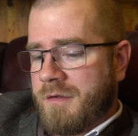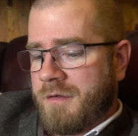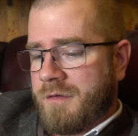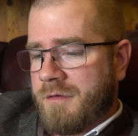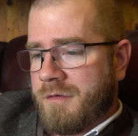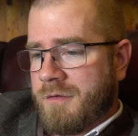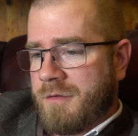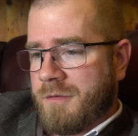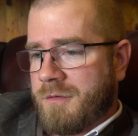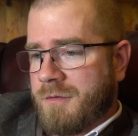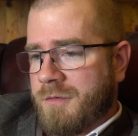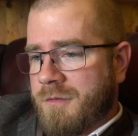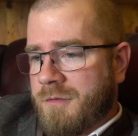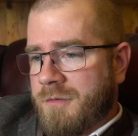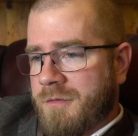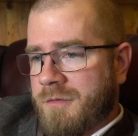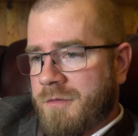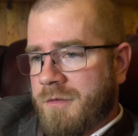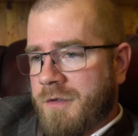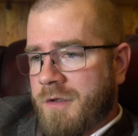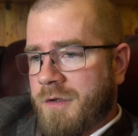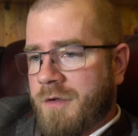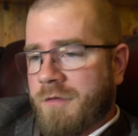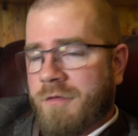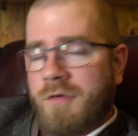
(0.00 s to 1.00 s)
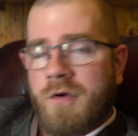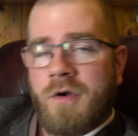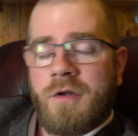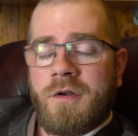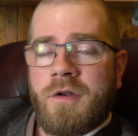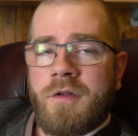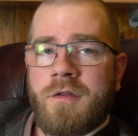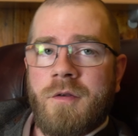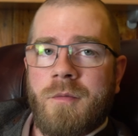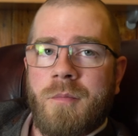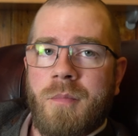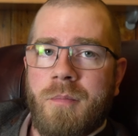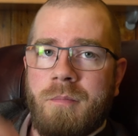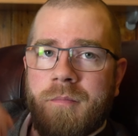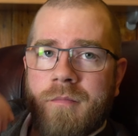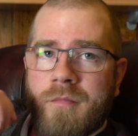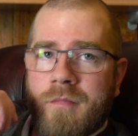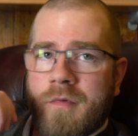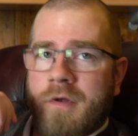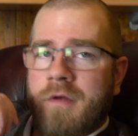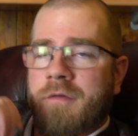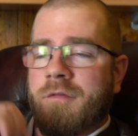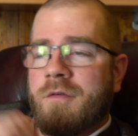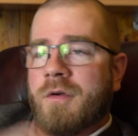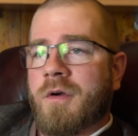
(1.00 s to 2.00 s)
So, you know, I've got another
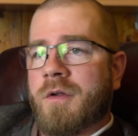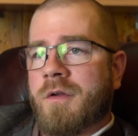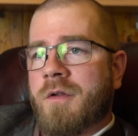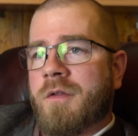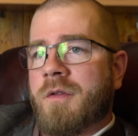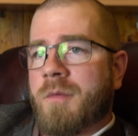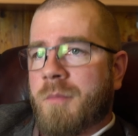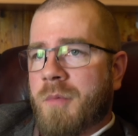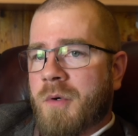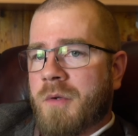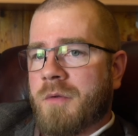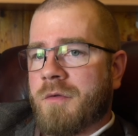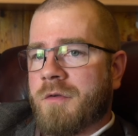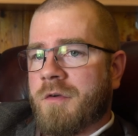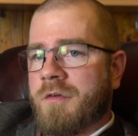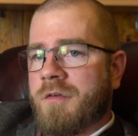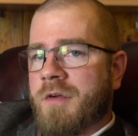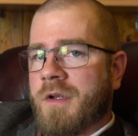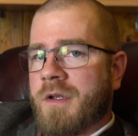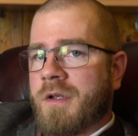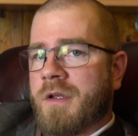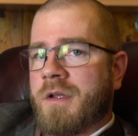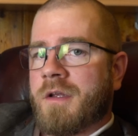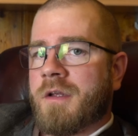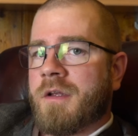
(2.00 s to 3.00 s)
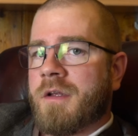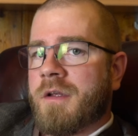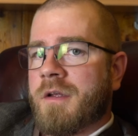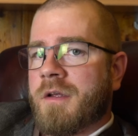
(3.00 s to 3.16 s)
bottle to drink.